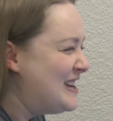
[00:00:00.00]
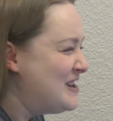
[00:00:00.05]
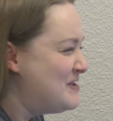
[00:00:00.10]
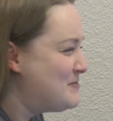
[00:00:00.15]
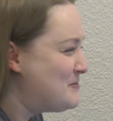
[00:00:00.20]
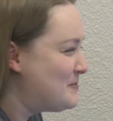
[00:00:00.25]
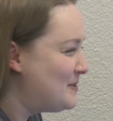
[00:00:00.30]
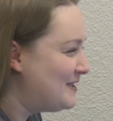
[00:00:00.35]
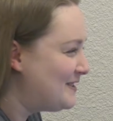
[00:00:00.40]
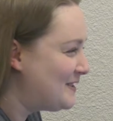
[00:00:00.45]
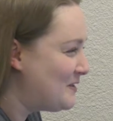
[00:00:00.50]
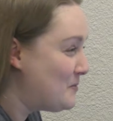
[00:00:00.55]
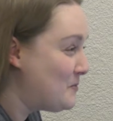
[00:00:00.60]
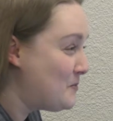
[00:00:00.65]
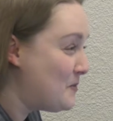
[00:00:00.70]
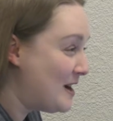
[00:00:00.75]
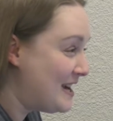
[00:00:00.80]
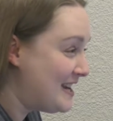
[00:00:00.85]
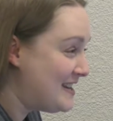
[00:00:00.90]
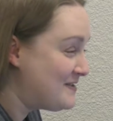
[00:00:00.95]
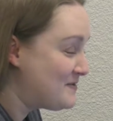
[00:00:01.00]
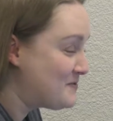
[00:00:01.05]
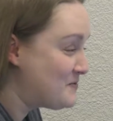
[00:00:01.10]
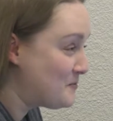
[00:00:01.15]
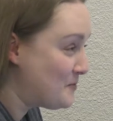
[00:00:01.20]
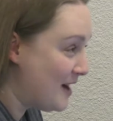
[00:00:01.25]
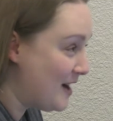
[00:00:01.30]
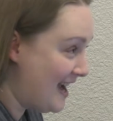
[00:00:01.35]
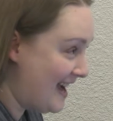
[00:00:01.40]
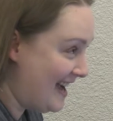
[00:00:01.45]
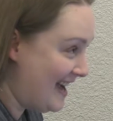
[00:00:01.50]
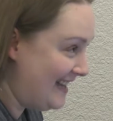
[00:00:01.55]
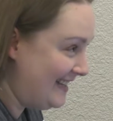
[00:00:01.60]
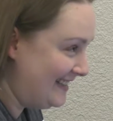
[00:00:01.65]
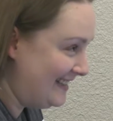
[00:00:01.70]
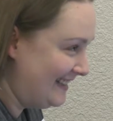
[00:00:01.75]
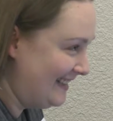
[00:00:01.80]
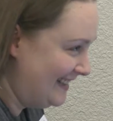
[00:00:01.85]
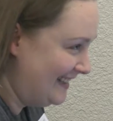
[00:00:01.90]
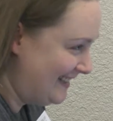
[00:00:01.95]
It was a white rat.
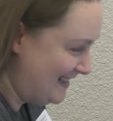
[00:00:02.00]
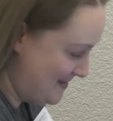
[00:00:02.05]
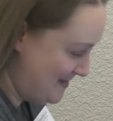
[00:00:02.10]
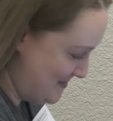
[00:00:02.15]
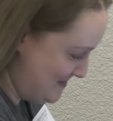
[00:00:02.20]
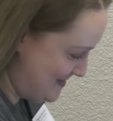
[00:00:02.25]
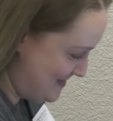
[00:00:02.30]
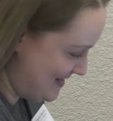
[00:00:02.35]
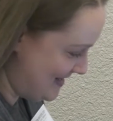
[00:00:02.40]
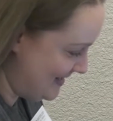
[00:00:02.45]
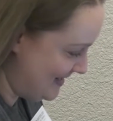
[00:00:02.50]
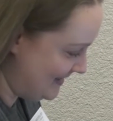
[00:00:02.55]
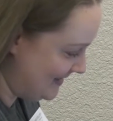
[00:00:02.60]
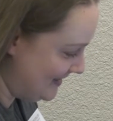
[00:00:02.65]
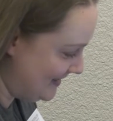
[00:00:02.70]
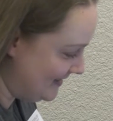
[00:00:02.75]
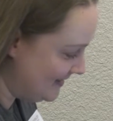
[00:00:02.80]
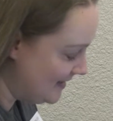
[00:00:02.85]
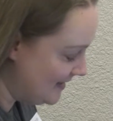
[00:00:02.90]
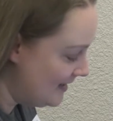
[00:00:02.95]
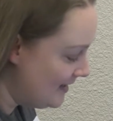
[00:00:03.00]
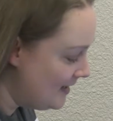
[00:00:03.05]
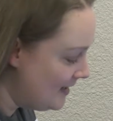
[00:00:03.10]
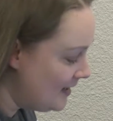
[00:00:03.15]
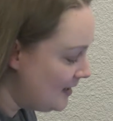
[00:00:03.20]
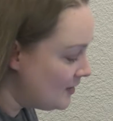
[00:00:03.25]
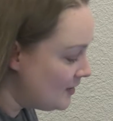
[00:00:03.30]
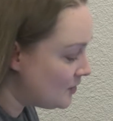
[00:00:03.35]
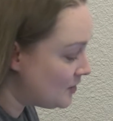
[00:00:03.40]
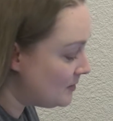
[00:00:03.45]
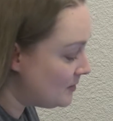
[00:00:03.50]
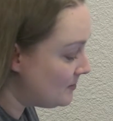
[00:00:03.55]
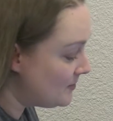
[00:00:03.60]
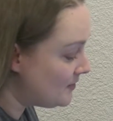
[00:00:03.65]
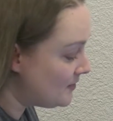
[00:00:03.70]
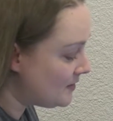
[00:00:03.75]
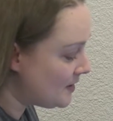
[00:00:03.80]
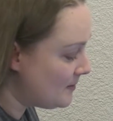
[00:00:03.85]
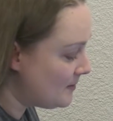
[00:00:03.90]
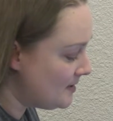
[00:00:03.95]
Oh my goodness. She
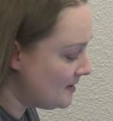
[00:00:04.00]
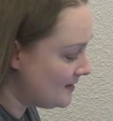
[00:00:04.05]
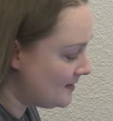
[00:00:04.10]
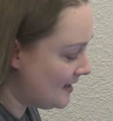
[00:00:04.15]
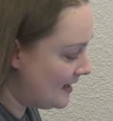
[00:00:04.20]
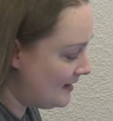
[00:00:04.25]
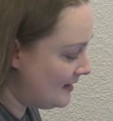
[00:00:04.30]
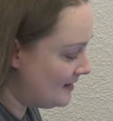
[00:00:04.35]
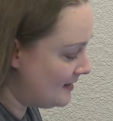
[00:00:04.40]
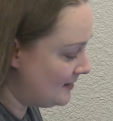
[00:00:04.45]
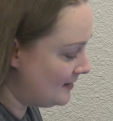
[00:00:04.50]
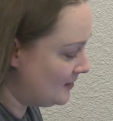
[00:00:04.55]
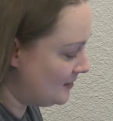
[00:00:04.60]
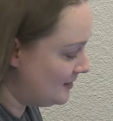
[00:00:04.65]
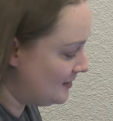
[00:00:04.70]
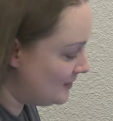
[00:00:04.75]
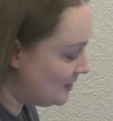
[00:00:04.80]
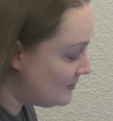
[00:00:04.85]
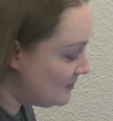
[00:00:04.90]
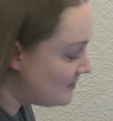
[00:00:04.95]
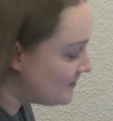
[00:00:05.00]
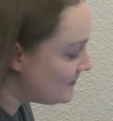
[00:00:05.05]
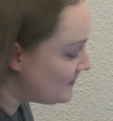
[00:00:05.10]
was so excited that she was